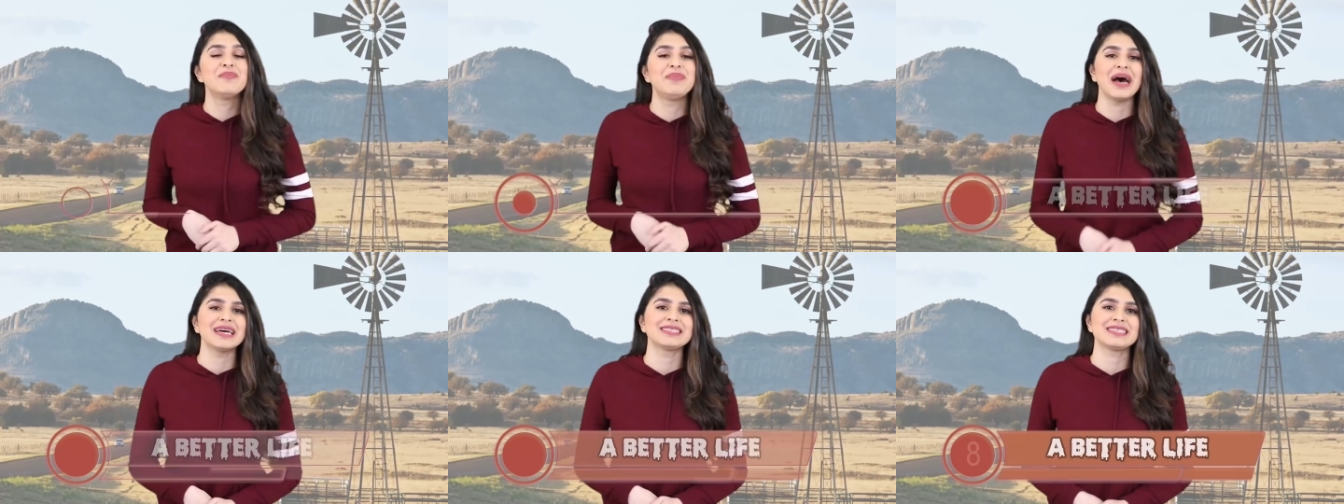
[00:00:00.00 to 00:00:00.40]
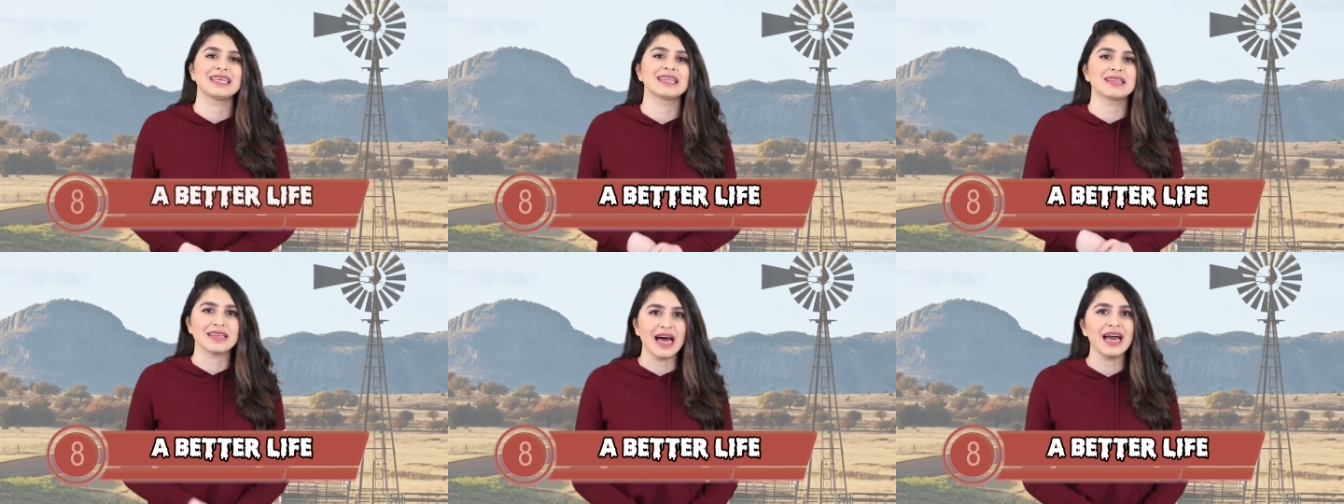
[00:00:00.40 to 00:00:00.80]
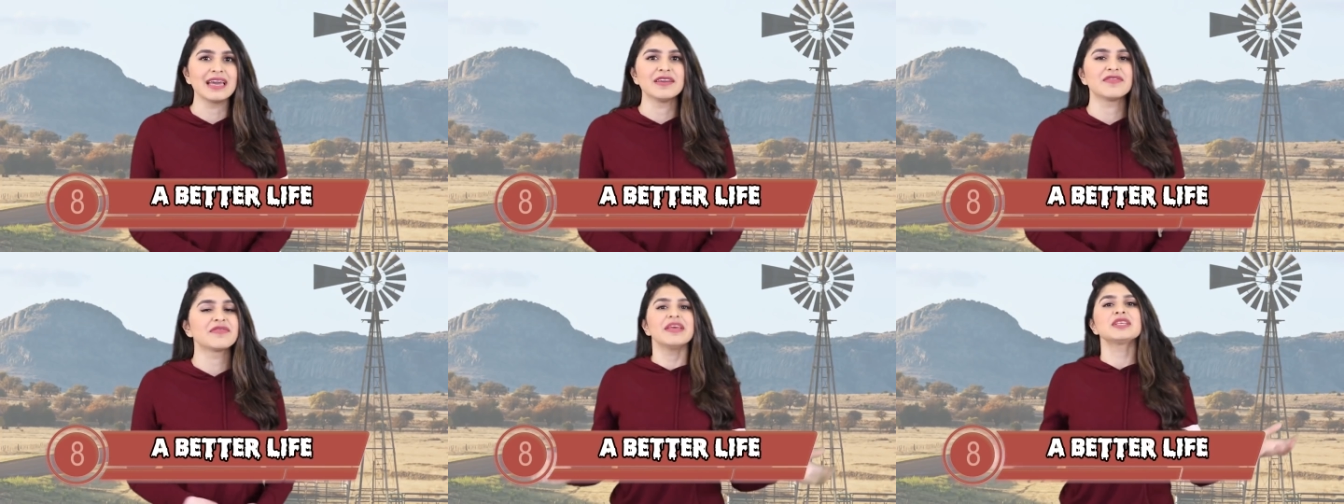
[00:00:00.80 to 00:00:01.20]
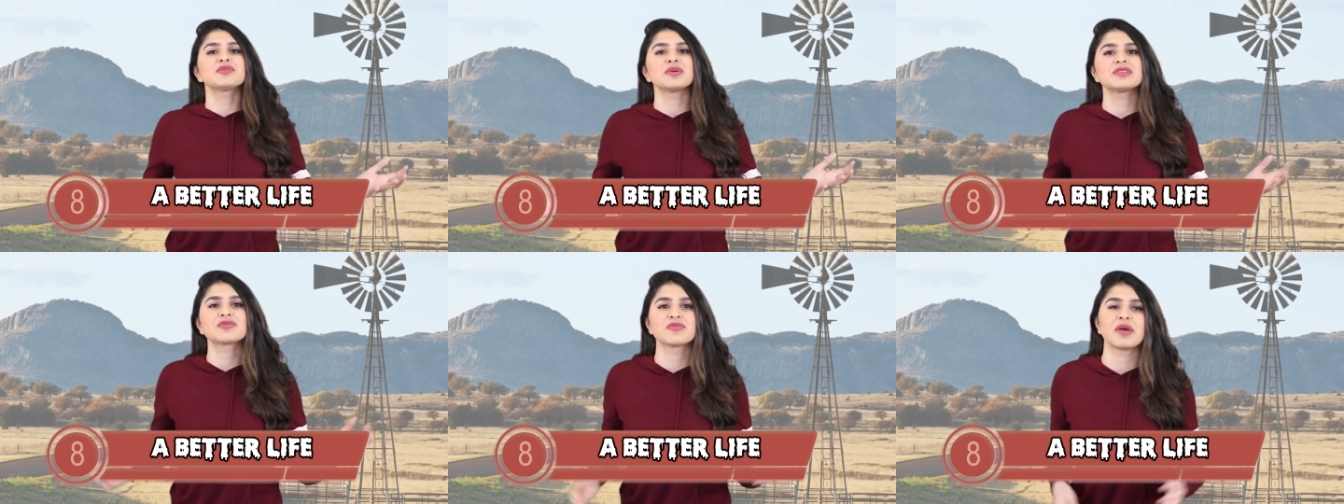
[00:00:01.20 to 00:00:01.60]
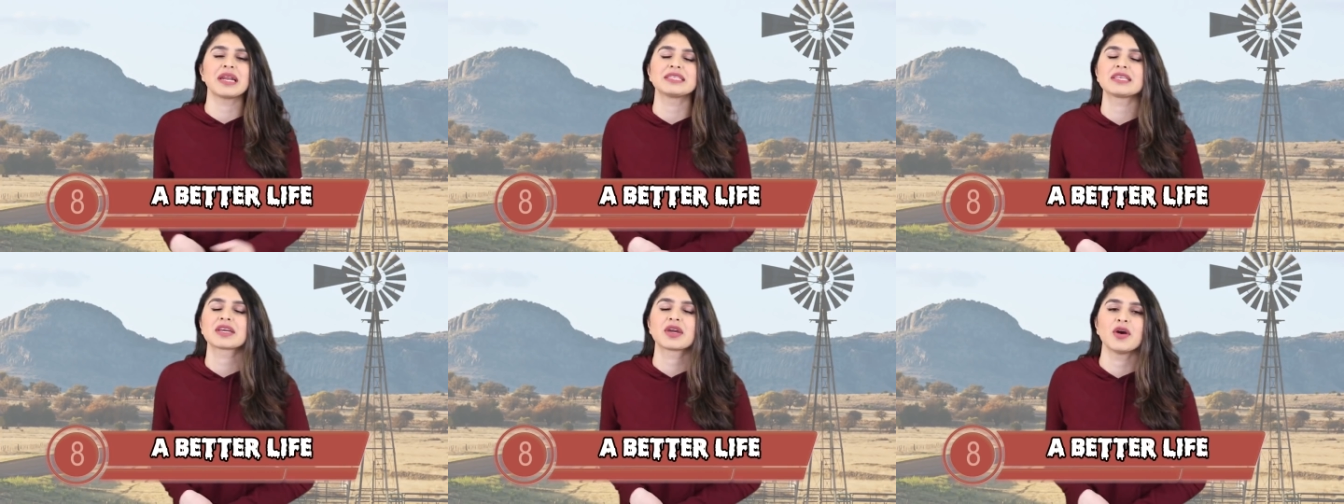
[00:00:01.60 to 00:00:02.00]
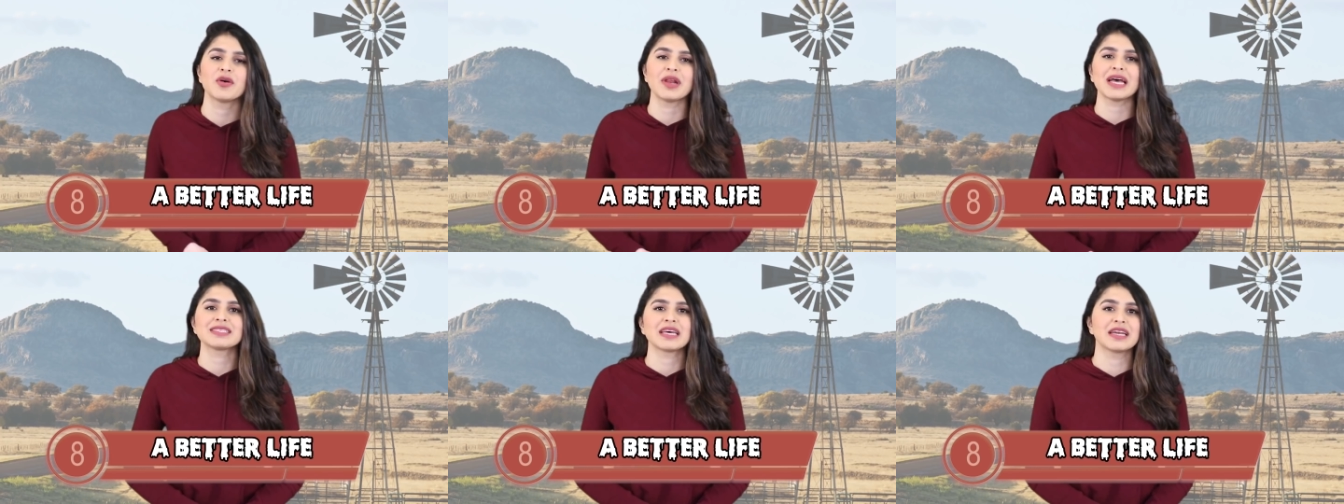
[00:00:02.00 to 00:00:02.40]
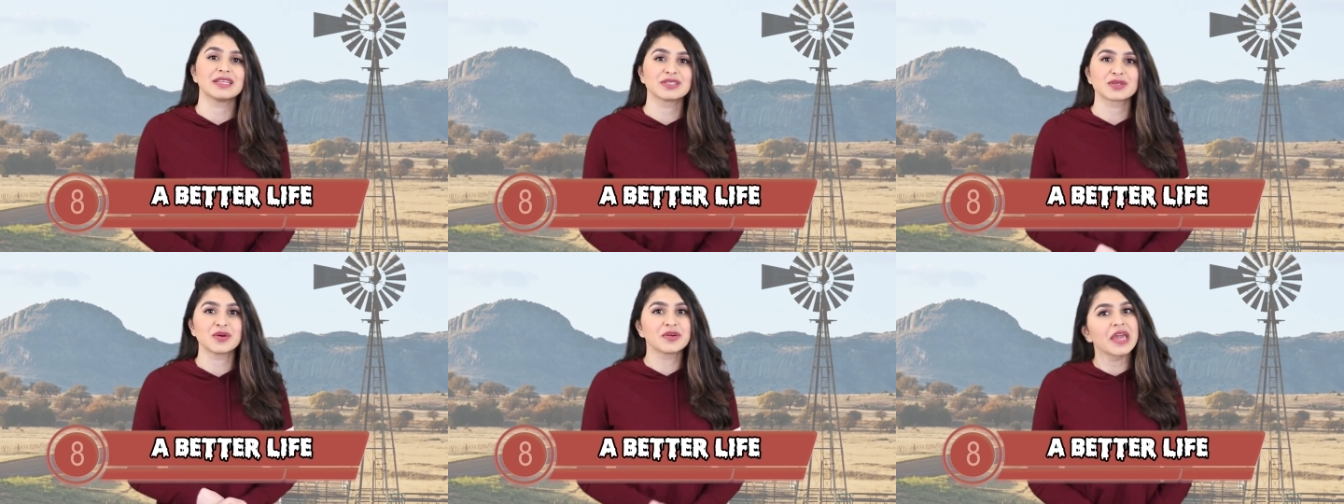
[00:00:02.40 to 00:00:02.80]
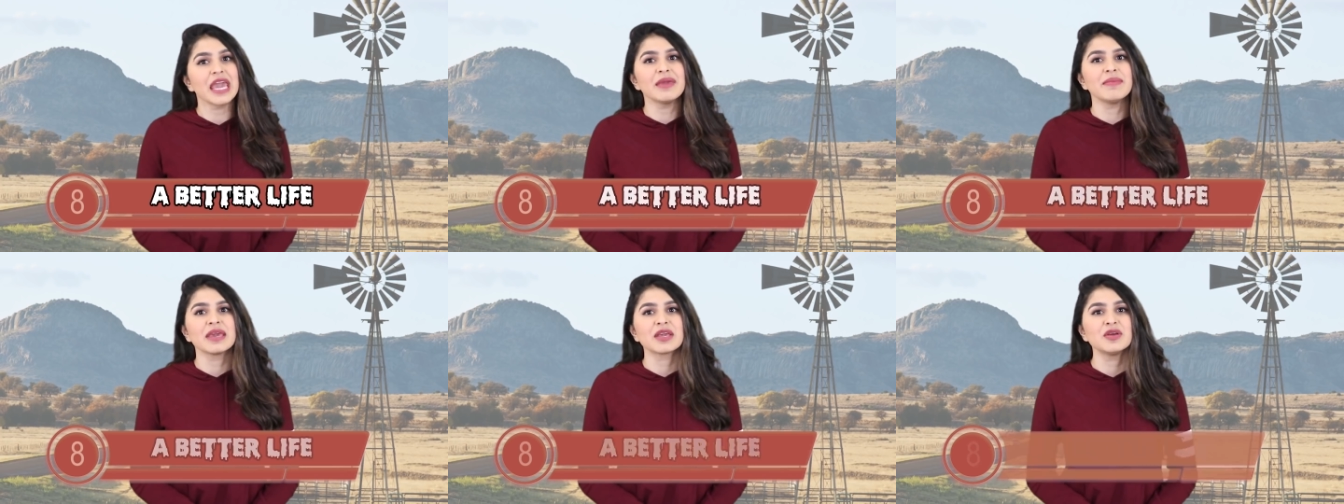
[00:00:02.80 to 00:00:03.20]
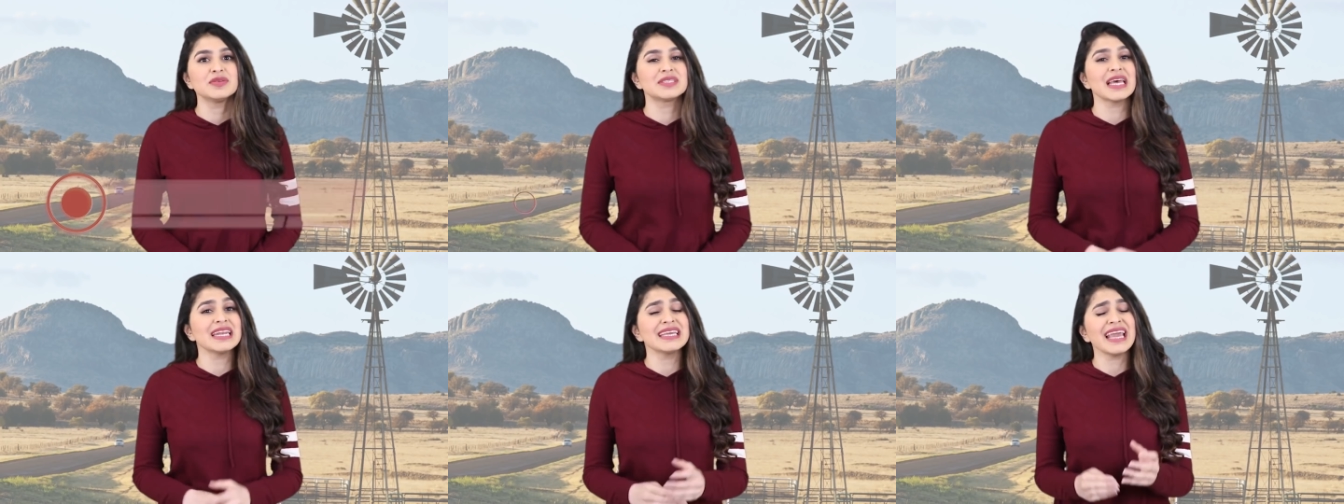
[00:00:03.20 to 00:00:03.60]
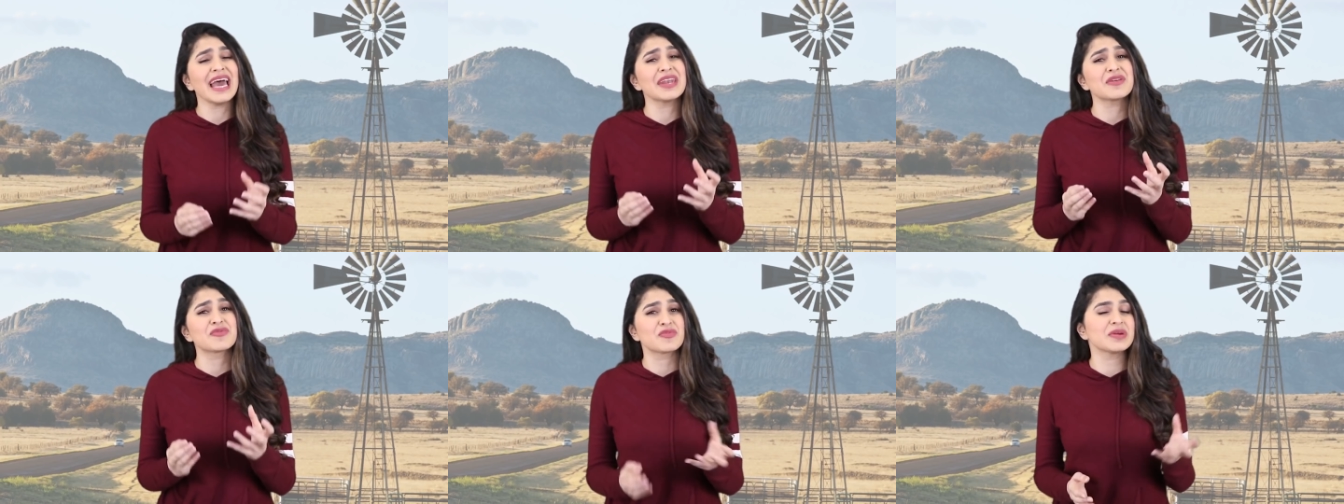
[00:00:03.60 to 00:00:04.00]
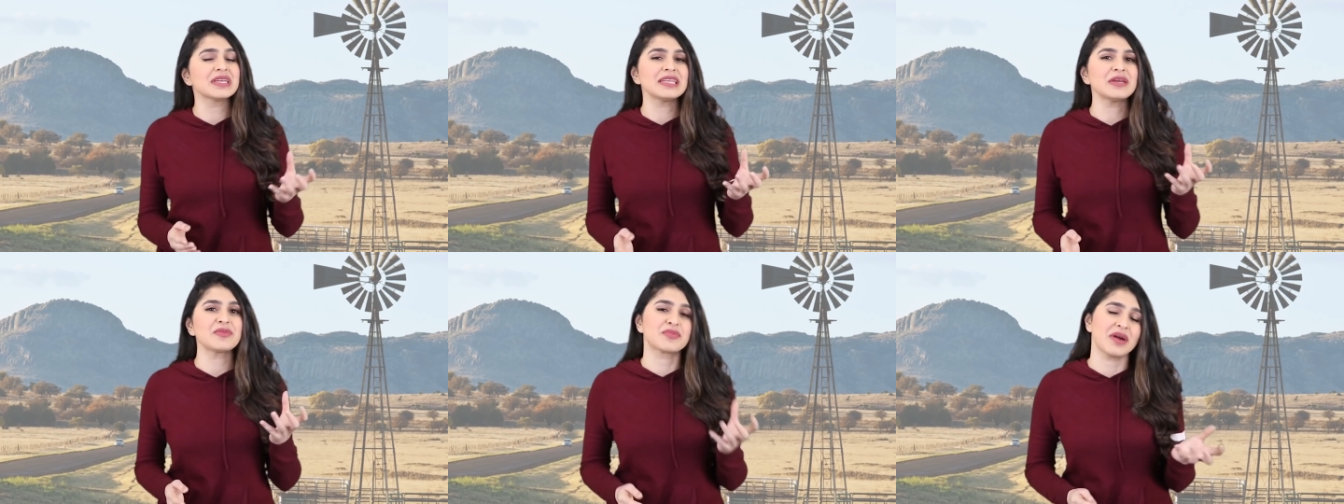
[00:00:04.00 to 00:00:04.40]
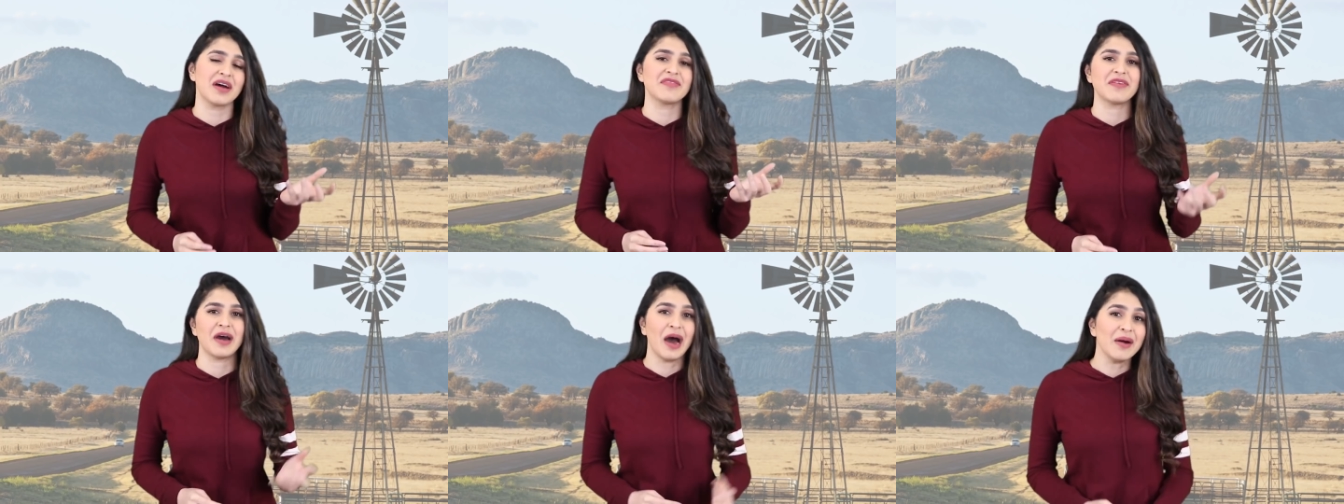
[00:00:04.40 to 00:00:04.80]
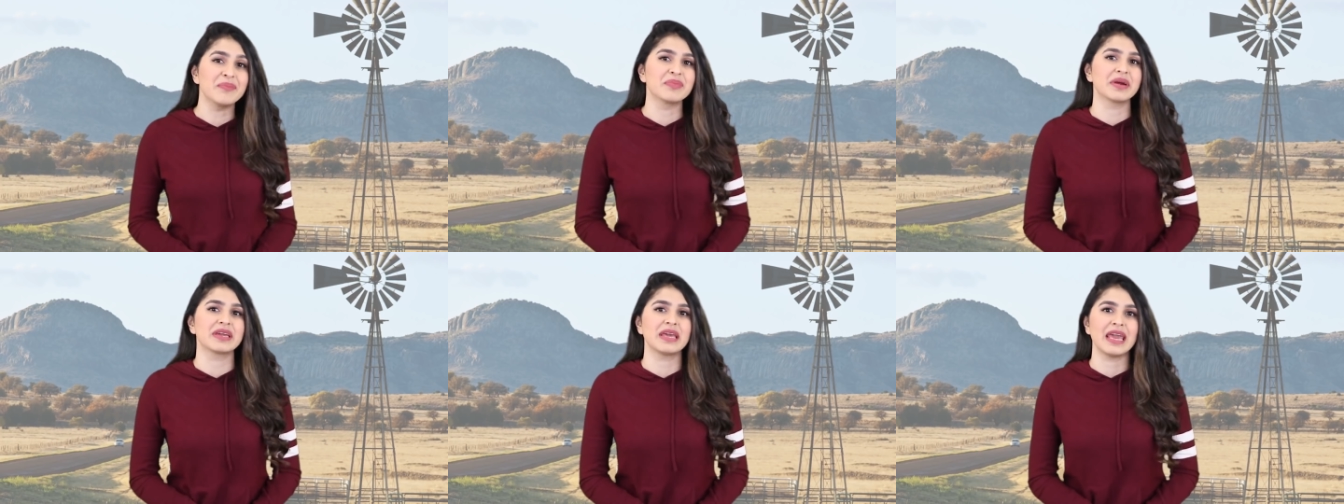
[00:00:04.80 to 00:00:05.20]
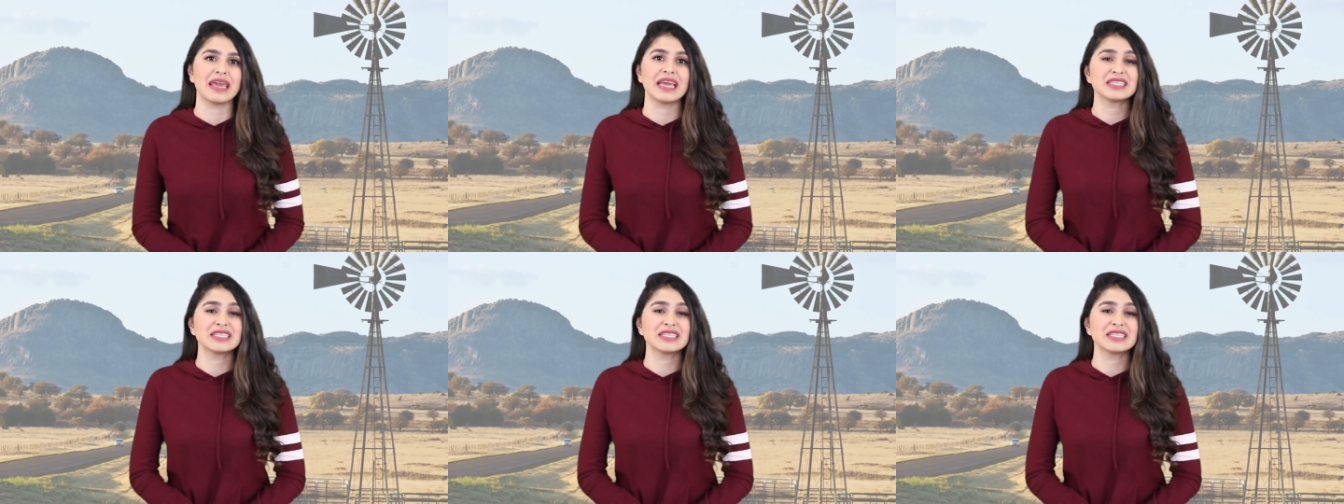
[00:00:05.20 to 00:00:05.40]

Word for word: Better Life. This one's from Redditor Kodas underscore gaming who said he had a really rough upbringing.